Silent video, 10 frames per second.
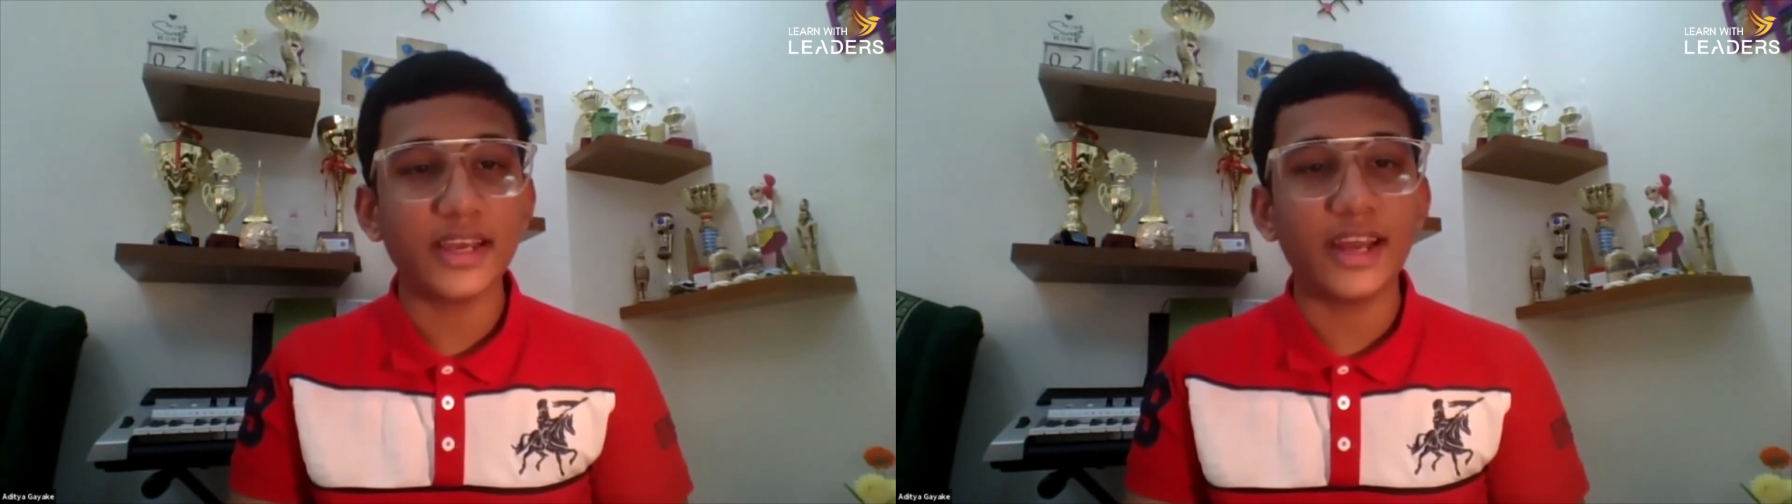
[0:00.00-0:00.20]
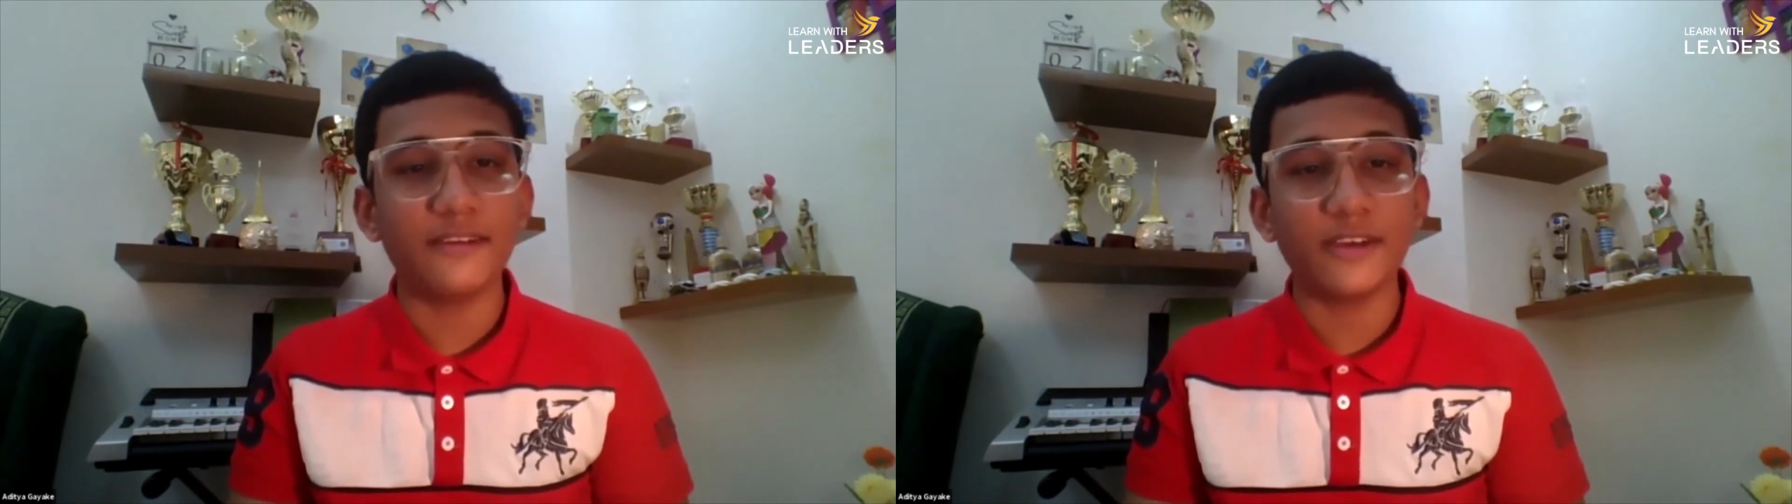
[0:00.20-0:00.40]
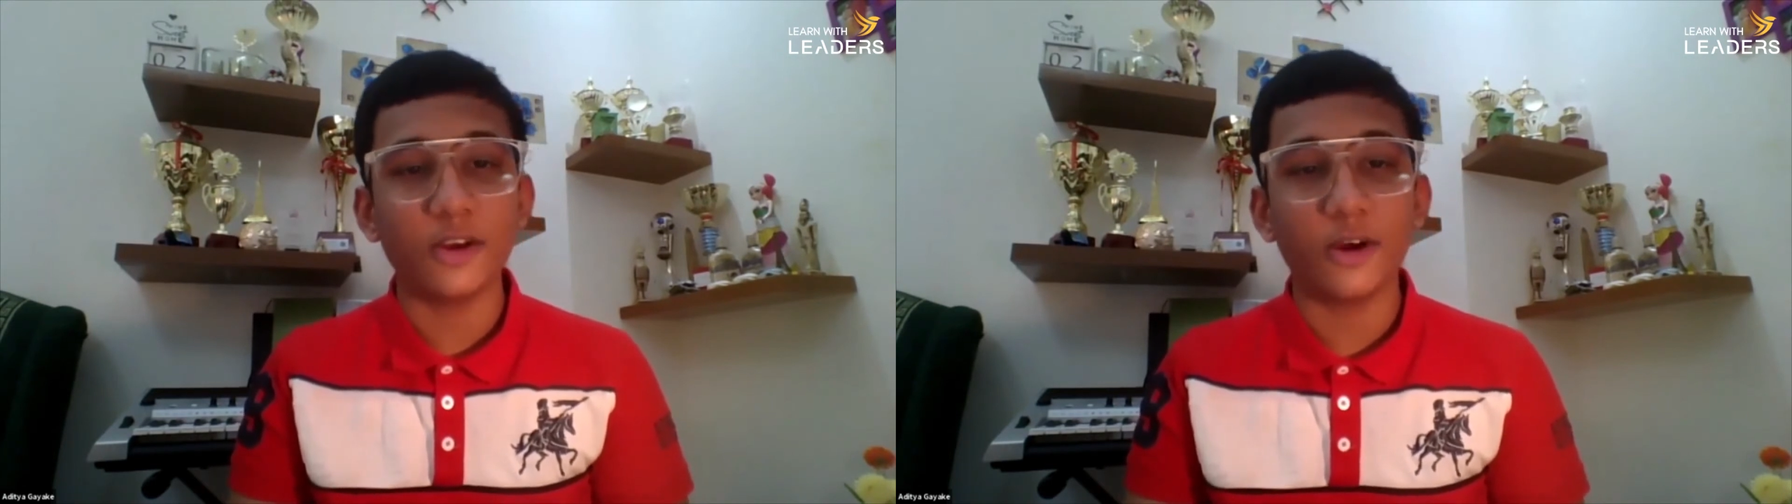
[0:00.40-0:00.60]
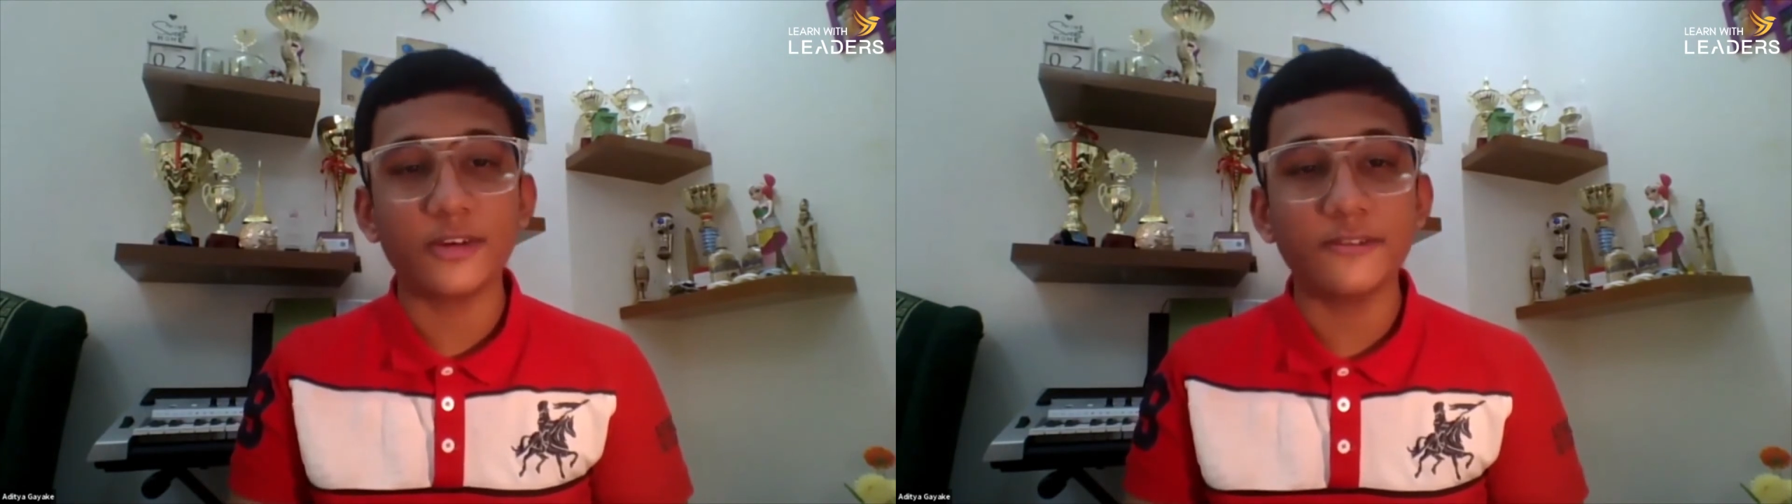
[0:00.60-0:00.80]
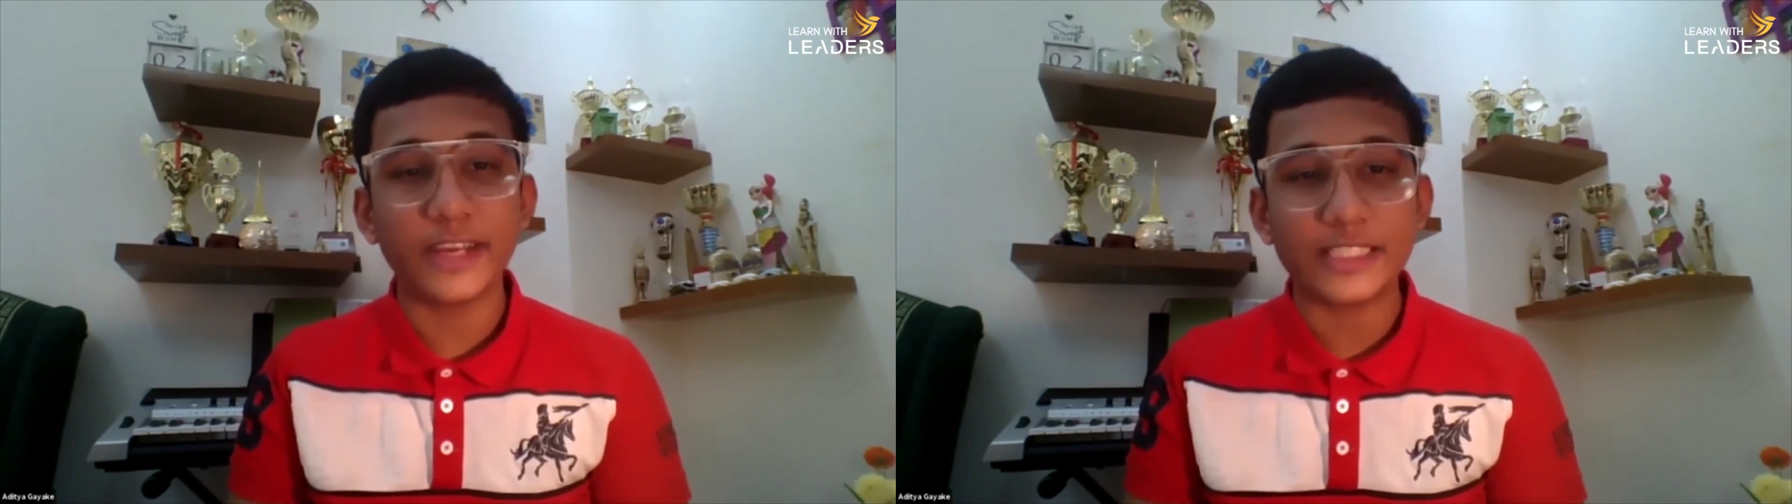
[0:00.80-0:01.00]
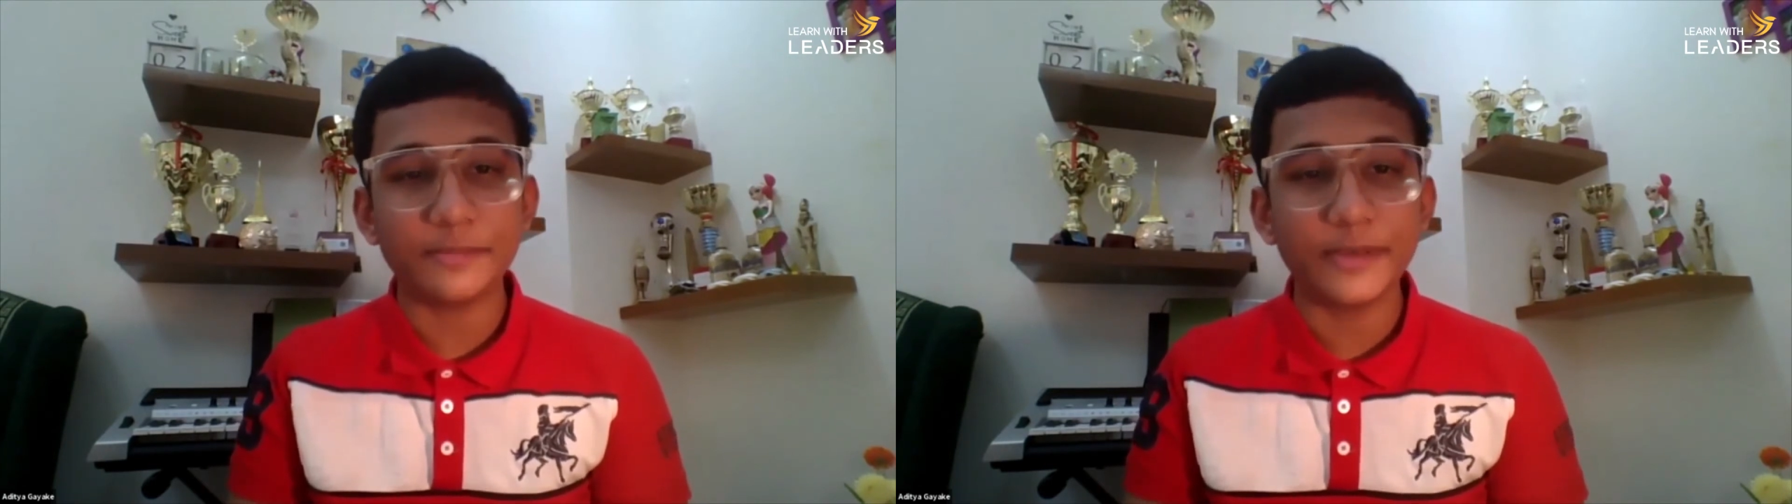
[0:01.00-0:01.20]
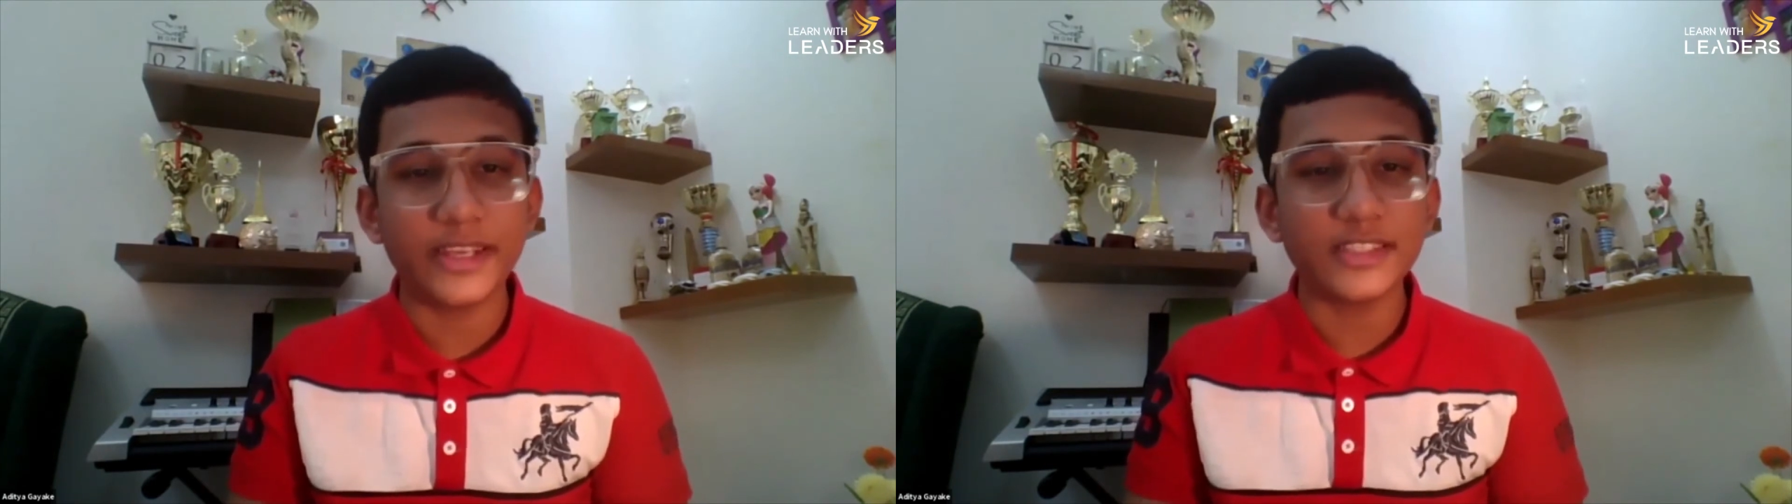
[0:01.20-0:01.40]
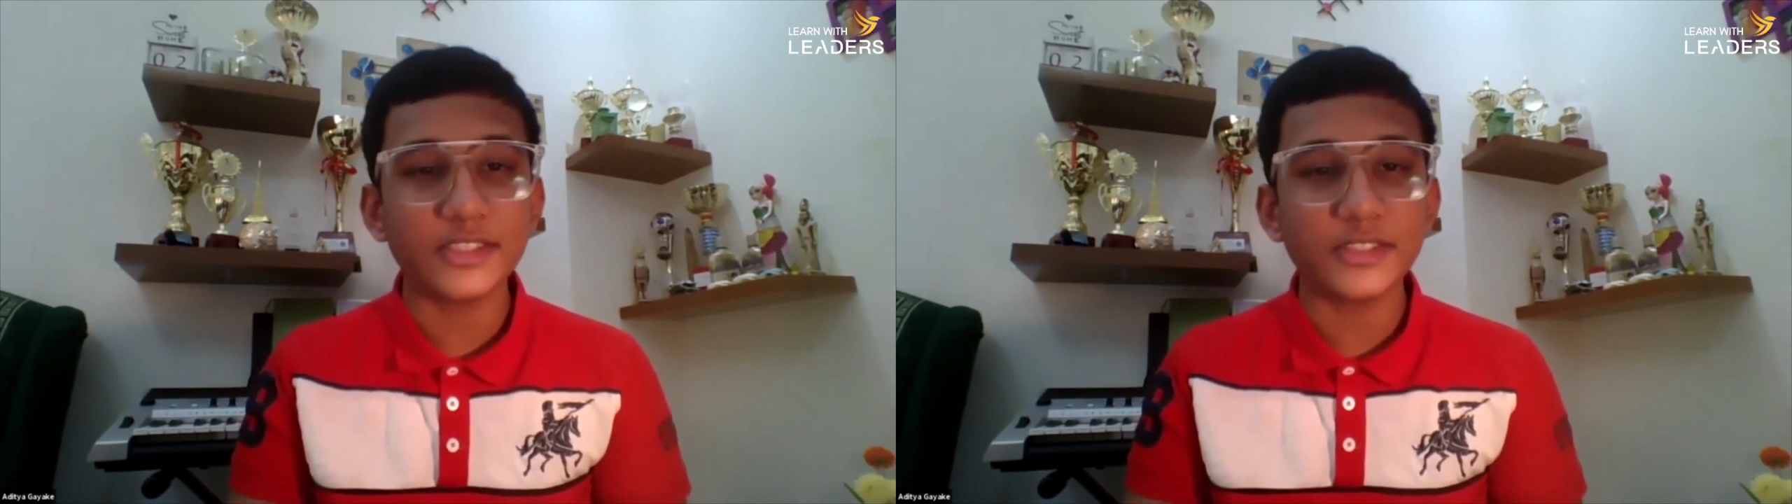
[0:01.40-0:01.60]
and have a lot of experience